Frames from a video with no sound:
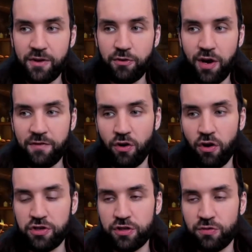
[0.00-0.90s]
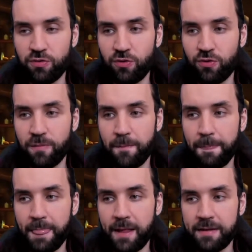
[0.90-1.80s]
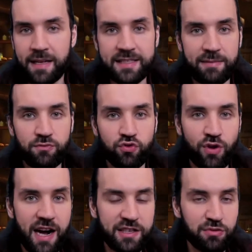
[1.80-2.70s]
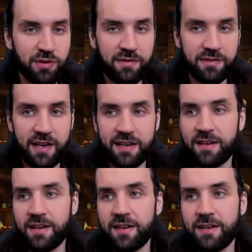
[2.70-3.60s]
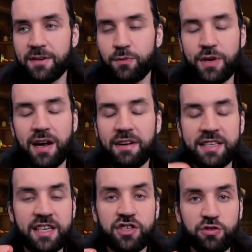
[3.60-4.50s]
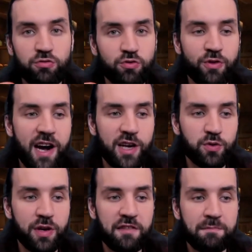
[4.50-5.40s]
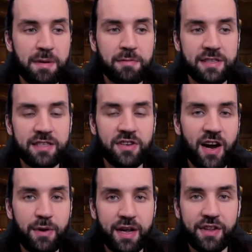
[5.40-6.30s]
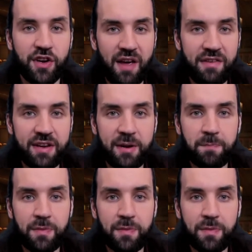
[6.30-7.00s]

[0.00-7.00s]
You have urges to get some drugs. You have addictions to drugs. You have people desiring and craving